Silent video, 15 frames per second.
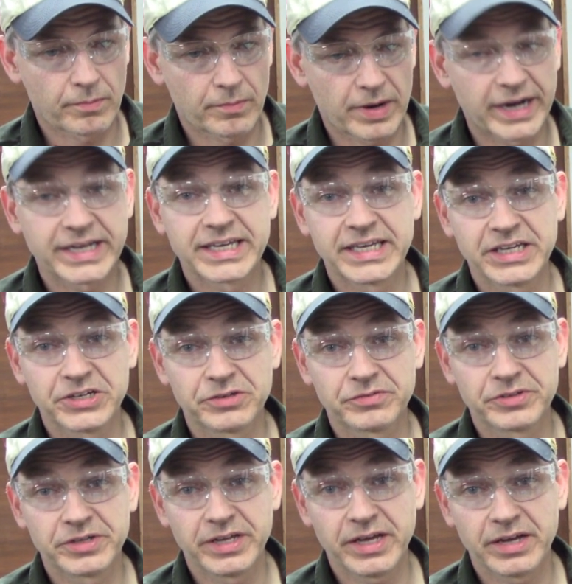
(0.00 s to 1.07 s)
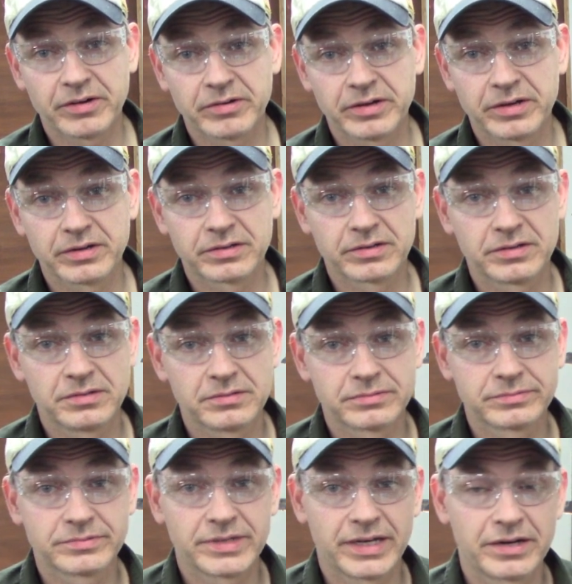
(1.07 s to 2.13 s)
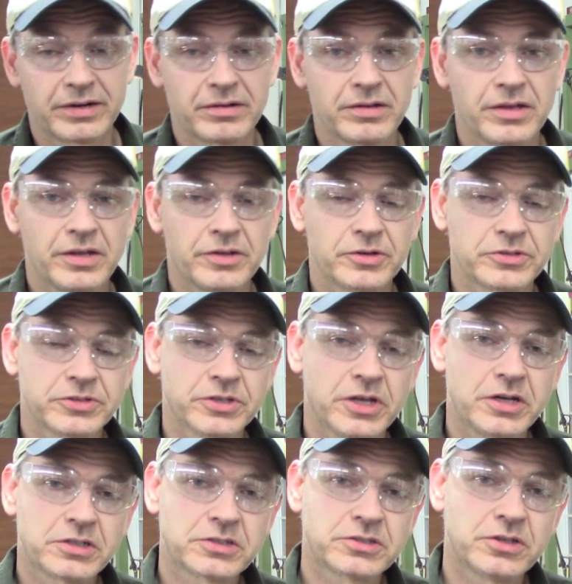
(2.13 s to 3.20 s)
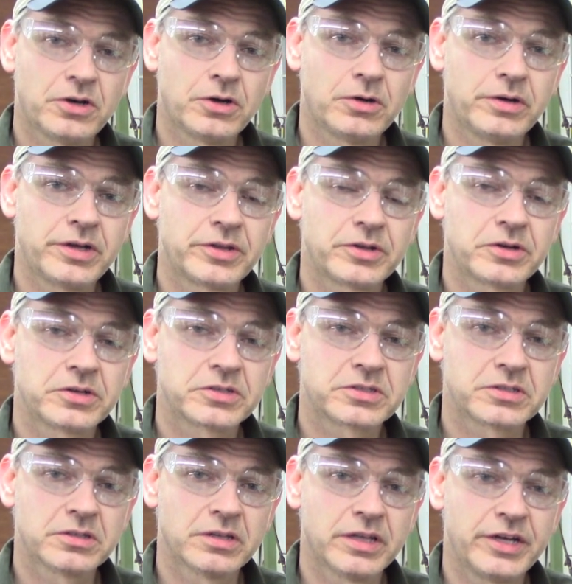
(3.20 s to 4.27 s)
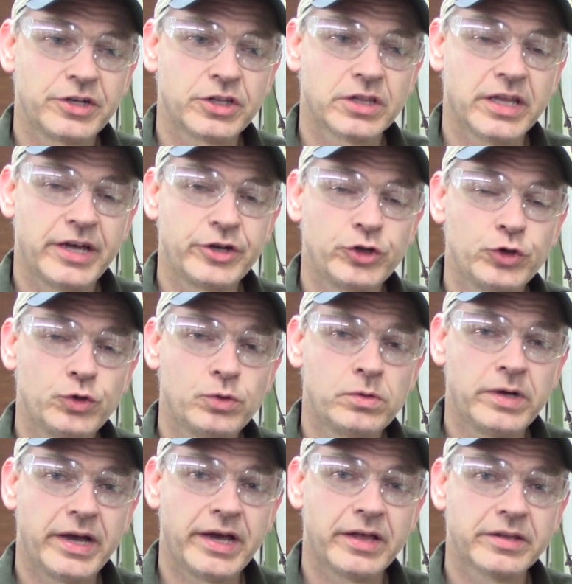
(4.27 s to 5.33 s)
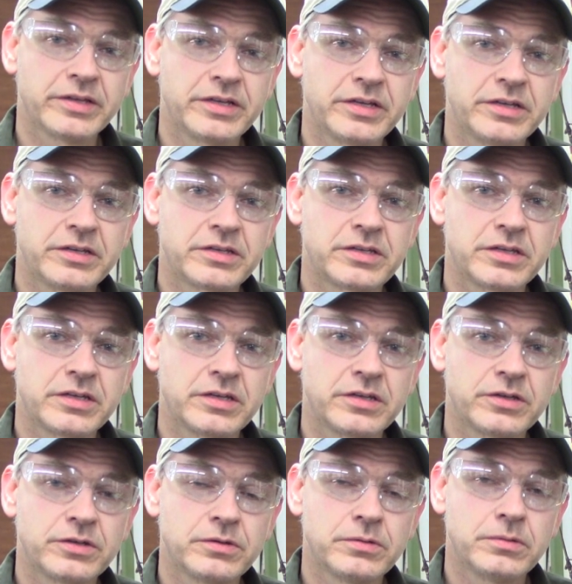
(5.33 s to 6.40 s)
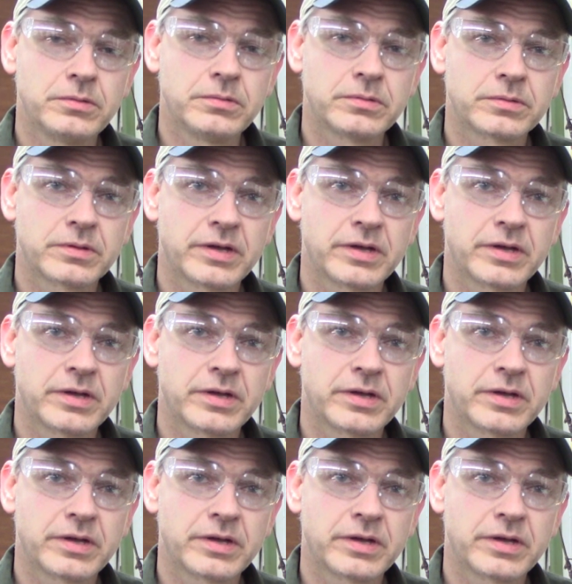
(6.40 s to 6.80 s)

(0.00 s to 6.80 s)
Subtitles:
IKEA of the day, right? No, I don't know. There's Luxo and there's Ledu, L-E-D-U-L-E.